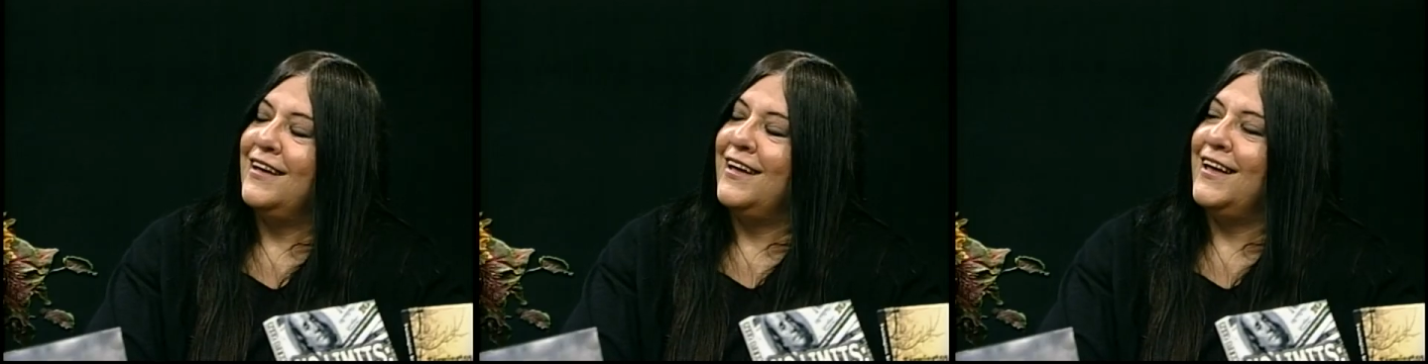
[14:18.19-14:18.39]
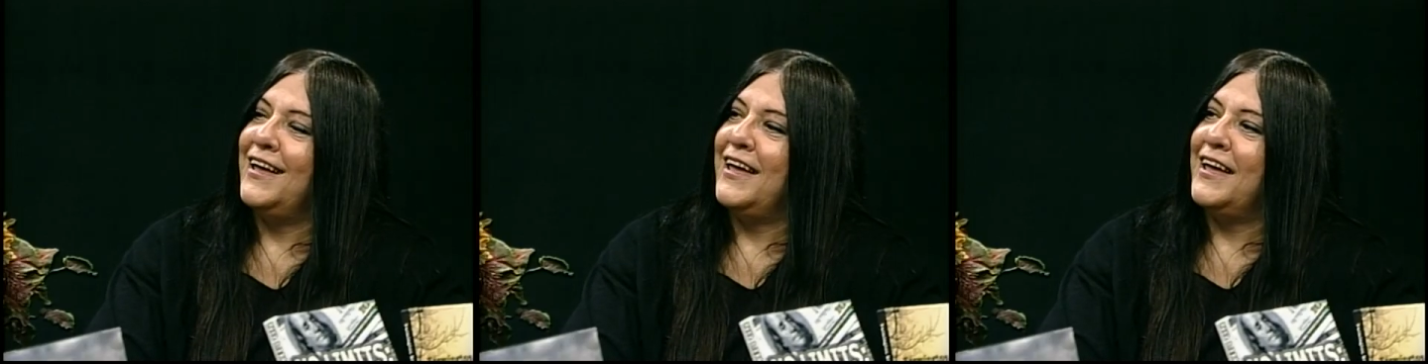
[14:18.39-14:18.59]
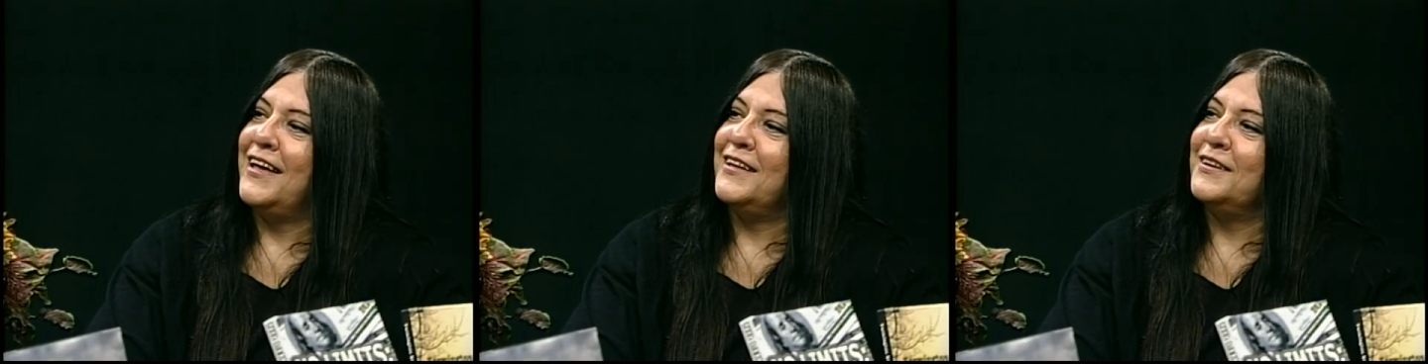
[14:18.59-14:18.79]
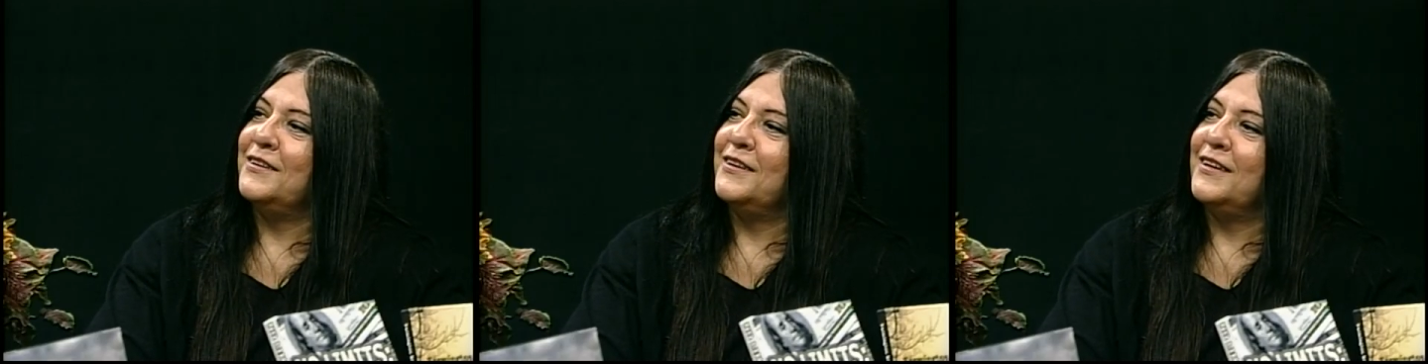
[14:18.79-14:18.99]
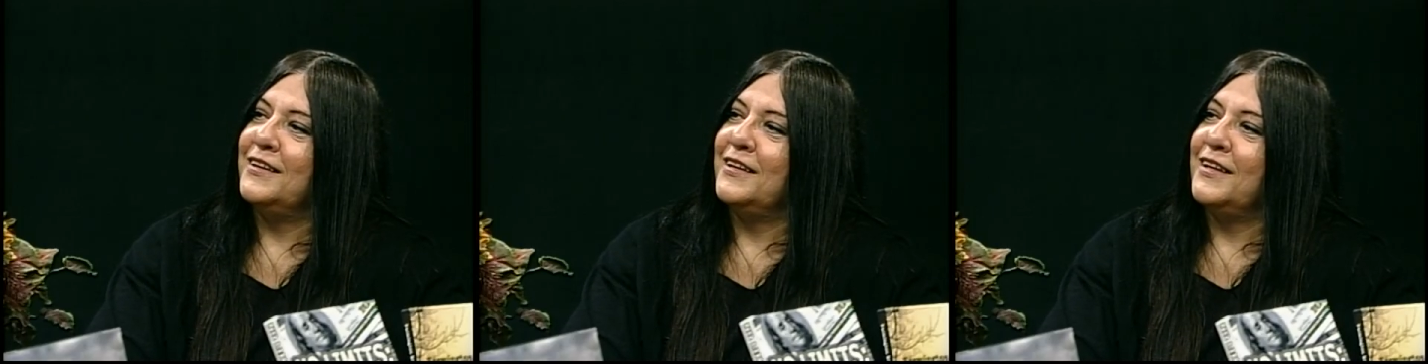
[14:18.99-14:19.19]

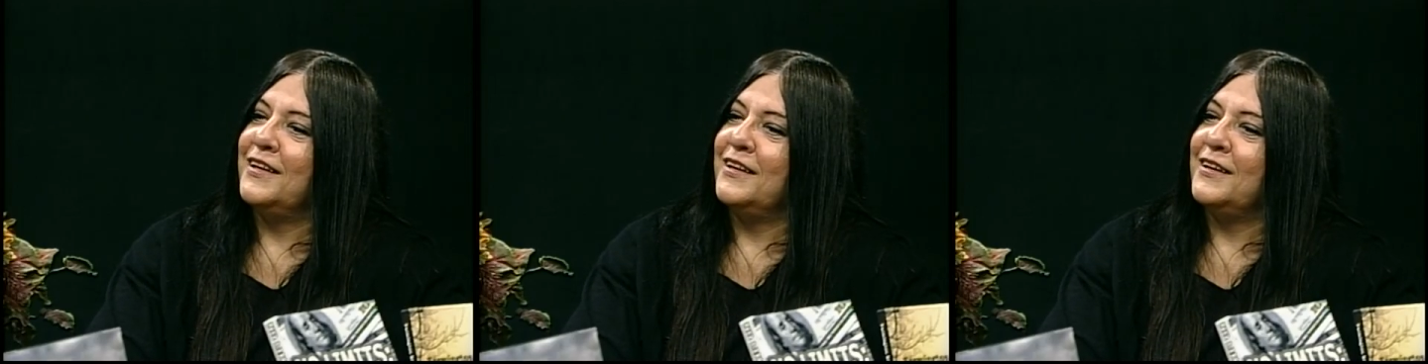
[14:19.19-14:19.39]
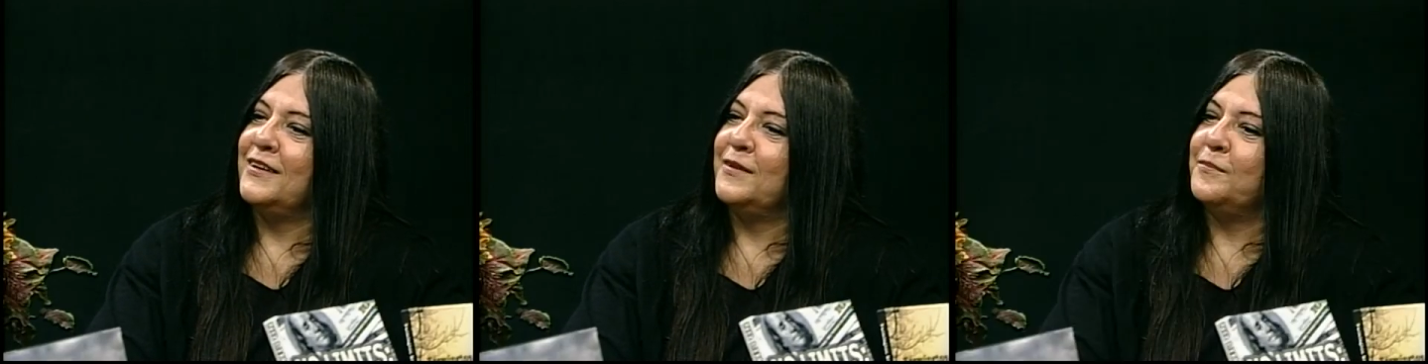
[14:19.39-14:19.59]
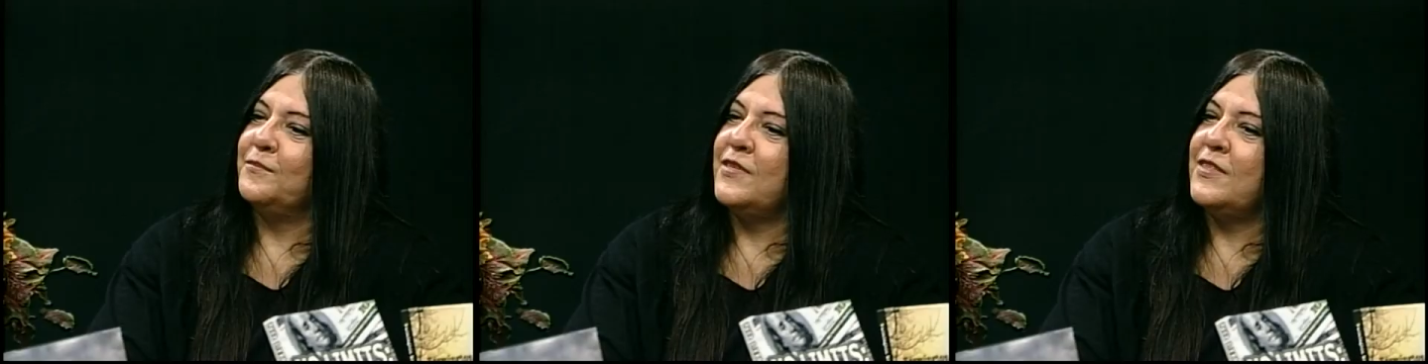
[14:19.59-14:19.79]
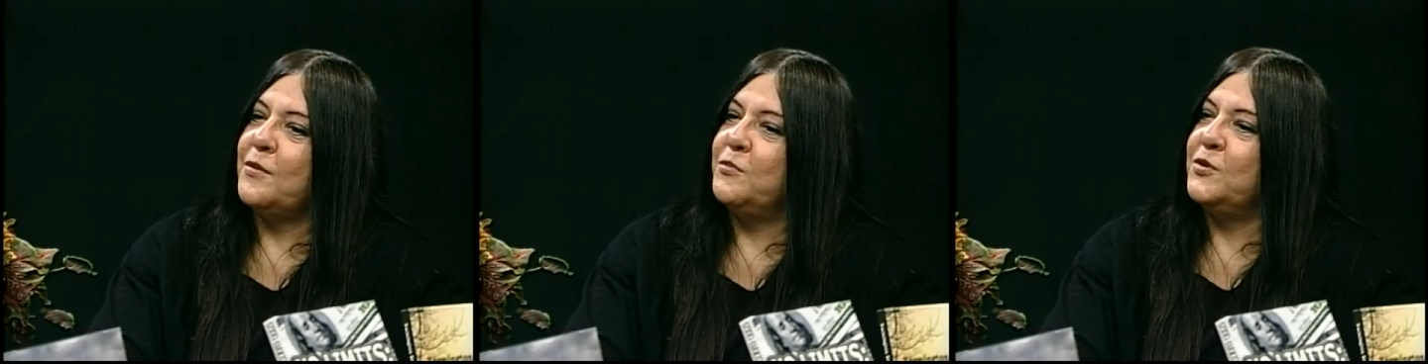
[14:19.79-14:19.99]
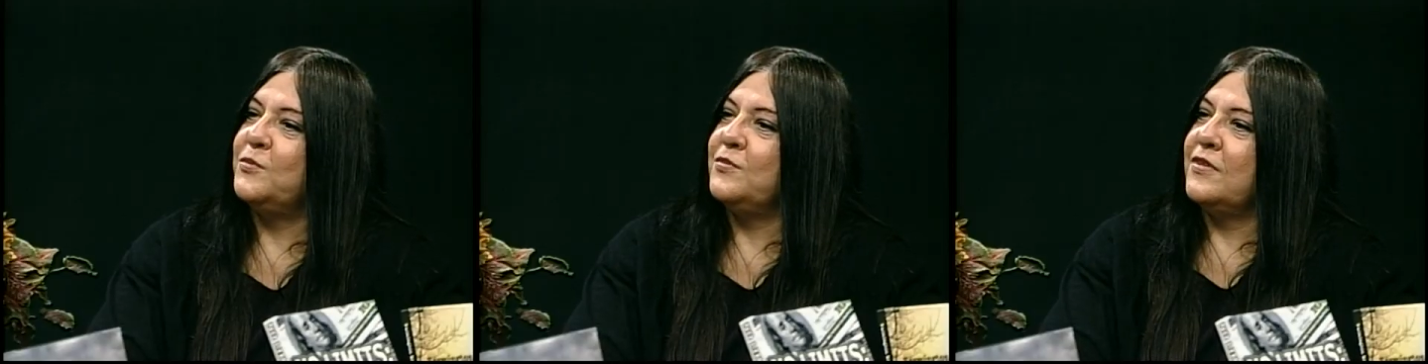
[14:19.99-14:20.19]
and um,
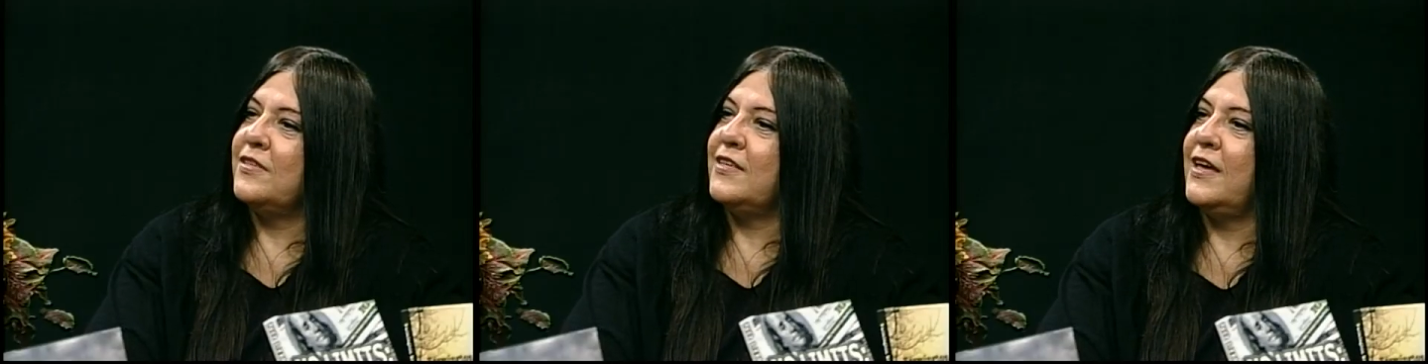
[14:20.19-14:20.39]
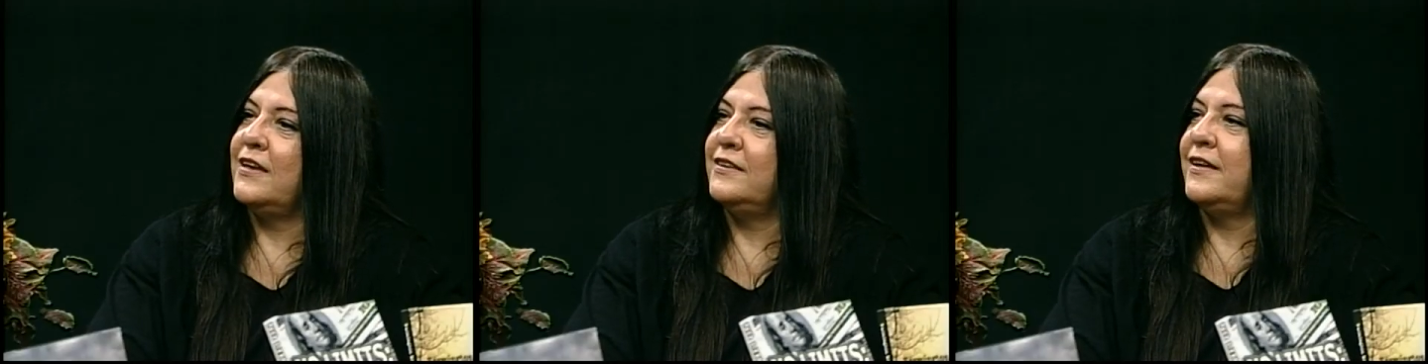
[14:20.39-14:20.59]
someone sat